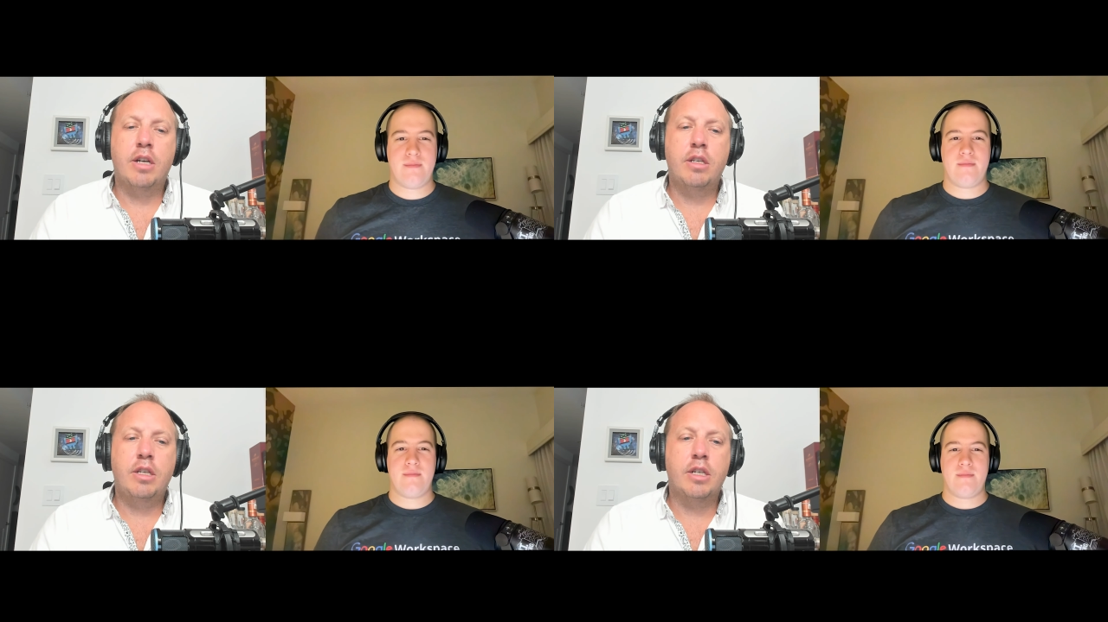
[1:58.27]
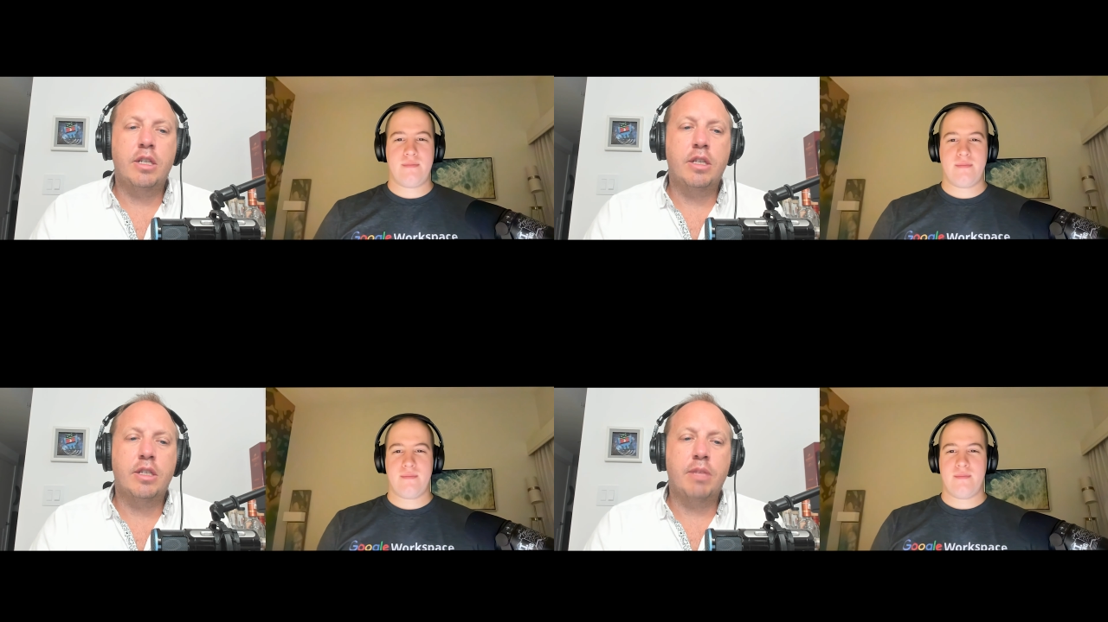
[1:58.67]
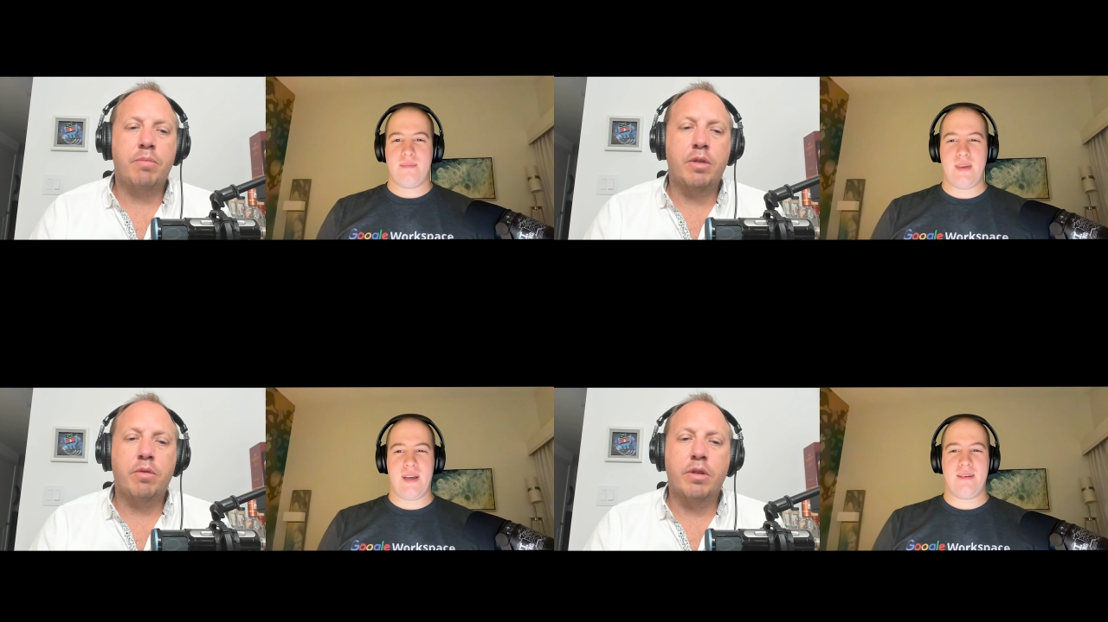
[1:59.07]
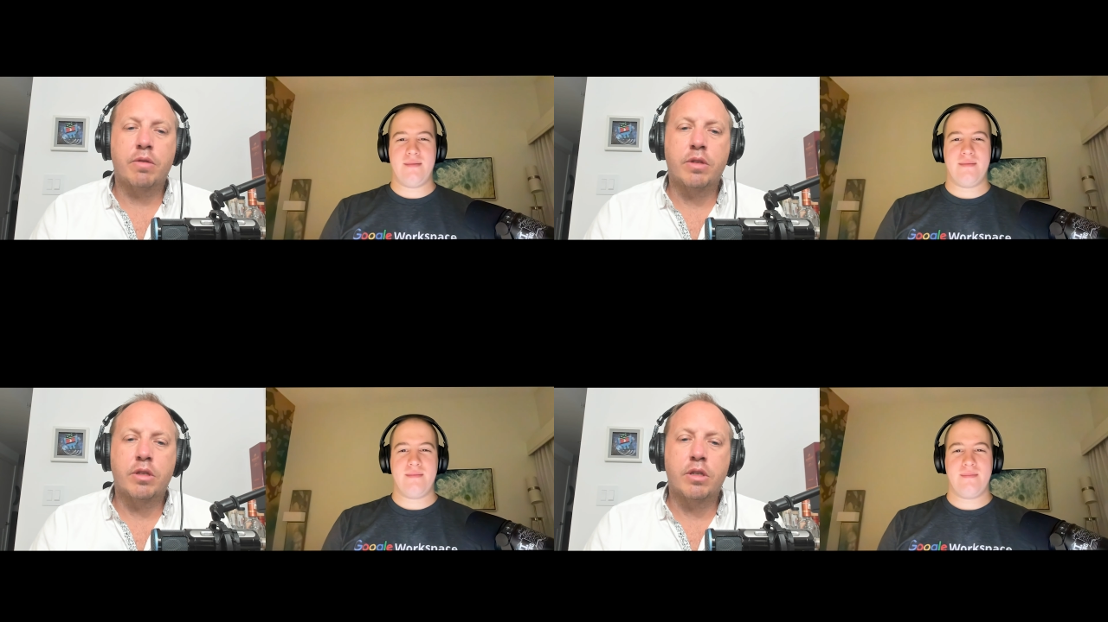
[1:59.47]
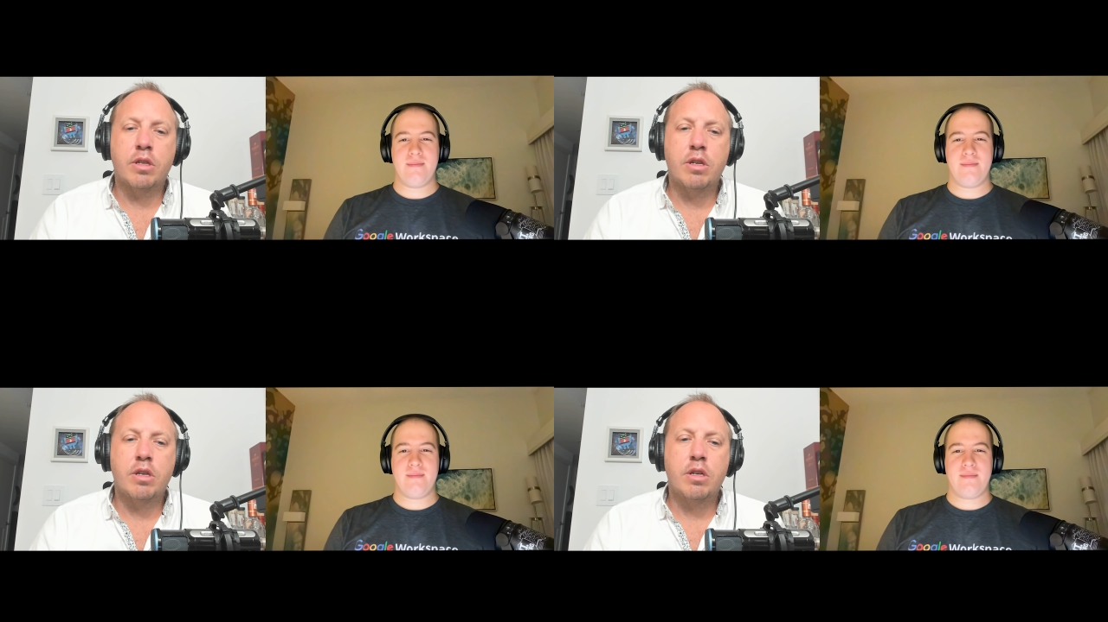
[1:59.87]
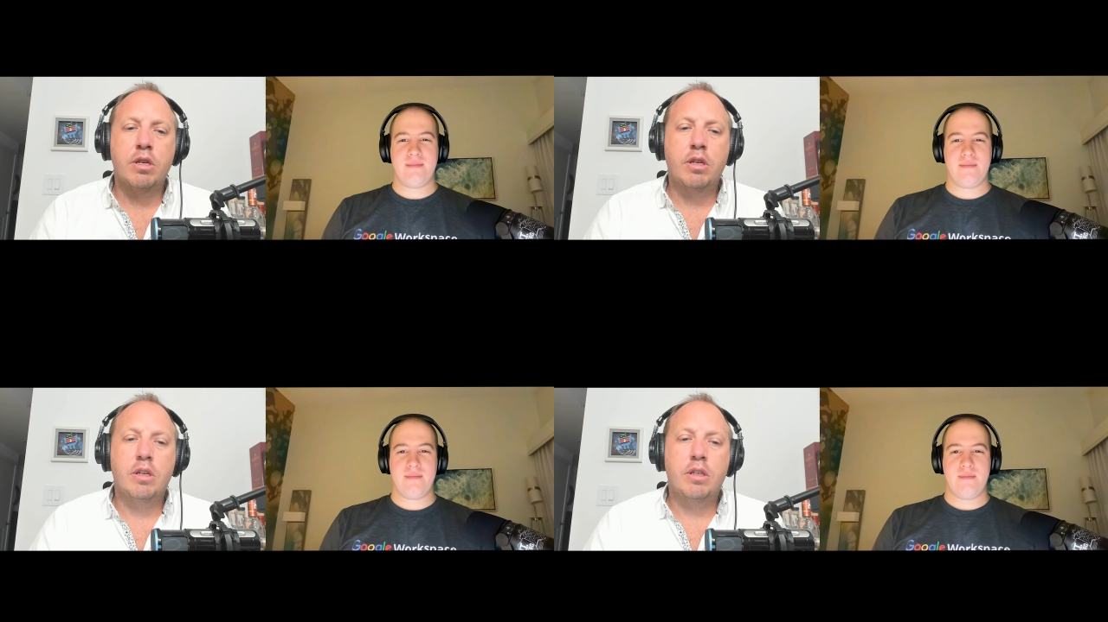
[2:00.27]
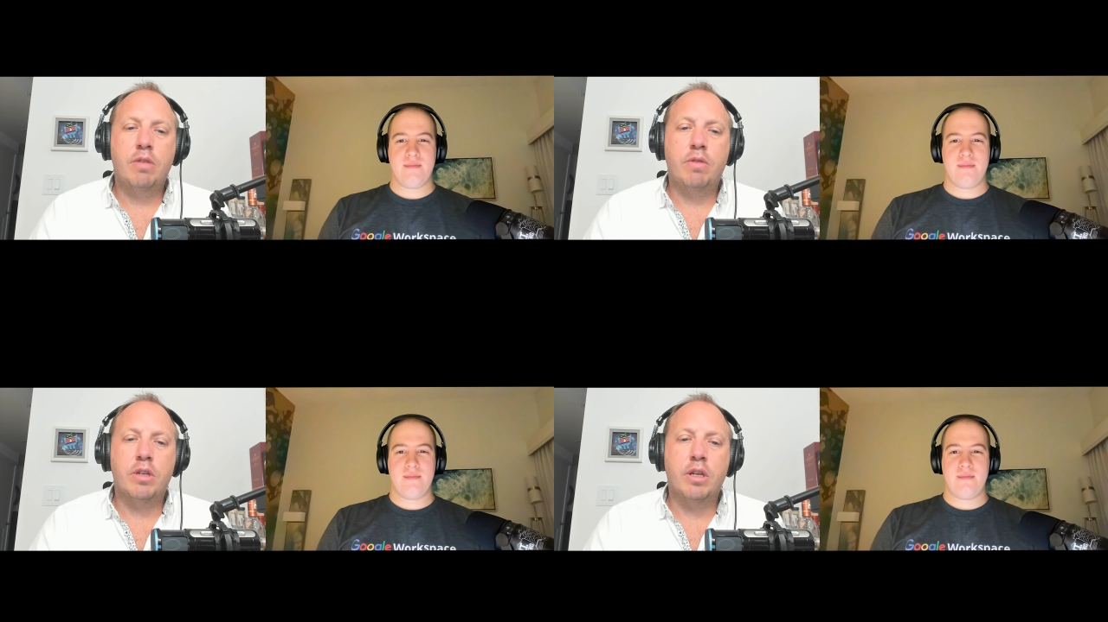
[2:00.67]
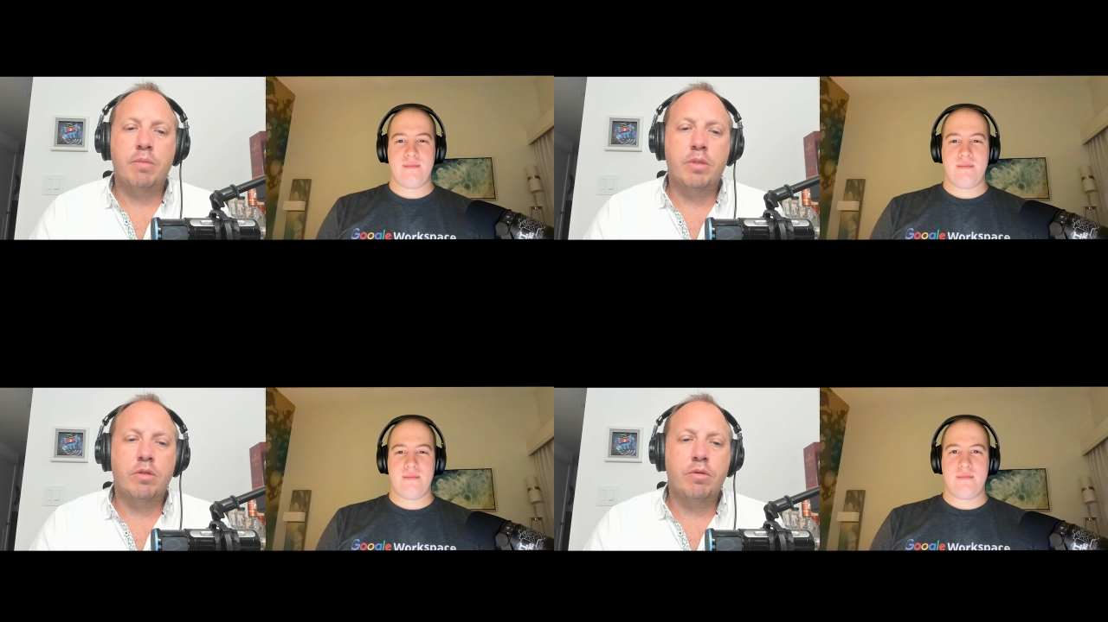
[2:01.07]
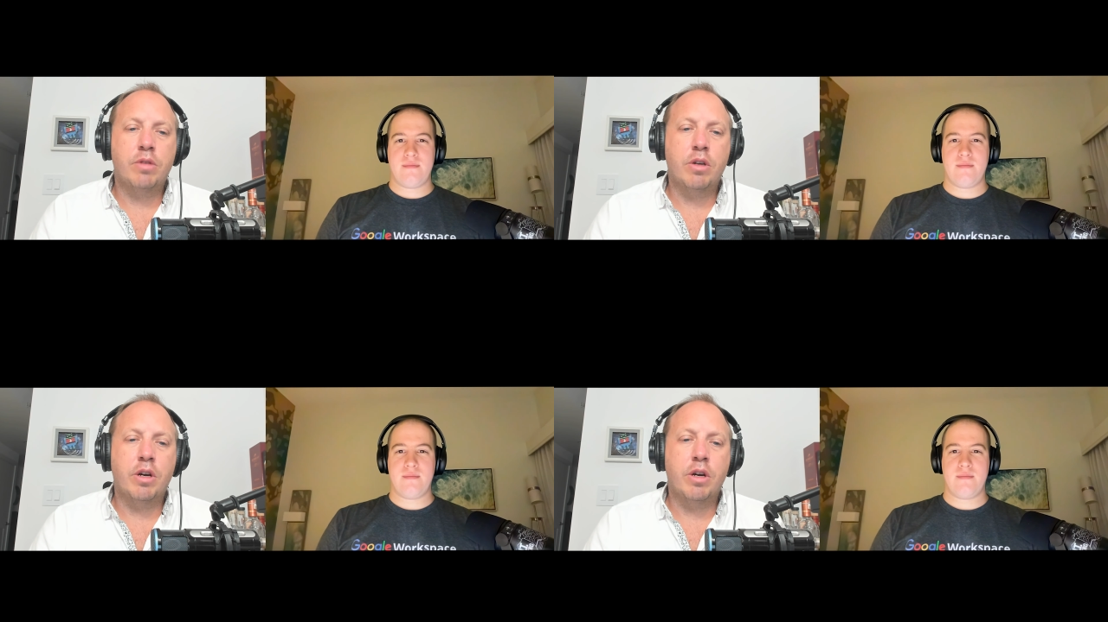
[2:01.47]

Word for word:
Speaker 1: Yeah. I did the same thing when I yeah. was different time zone. Okay.